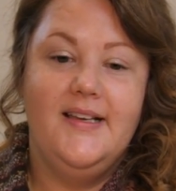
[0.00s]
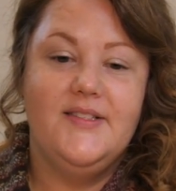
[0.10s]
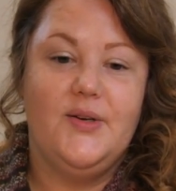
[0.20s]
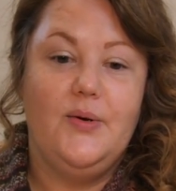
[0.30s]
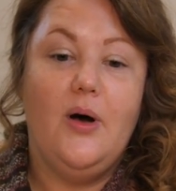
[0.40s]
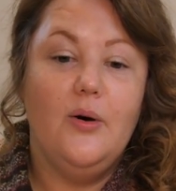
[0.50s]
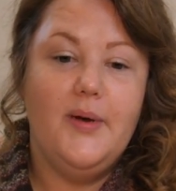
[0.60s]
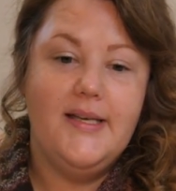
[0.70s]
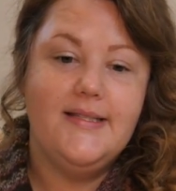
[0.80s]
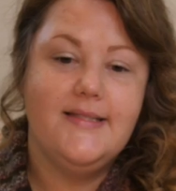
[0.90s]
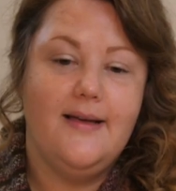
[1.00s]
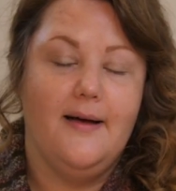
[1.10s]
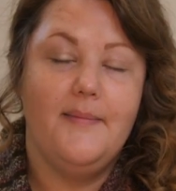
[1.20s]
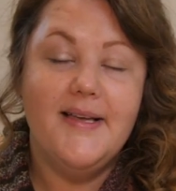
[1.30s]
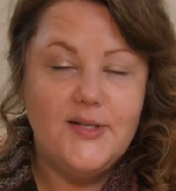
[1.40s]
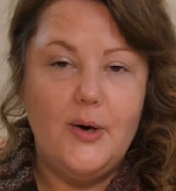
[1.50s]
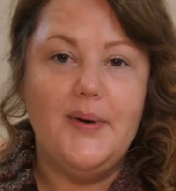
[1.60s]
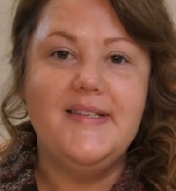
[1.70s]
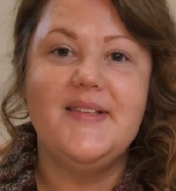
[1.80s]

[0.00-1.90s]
So as always,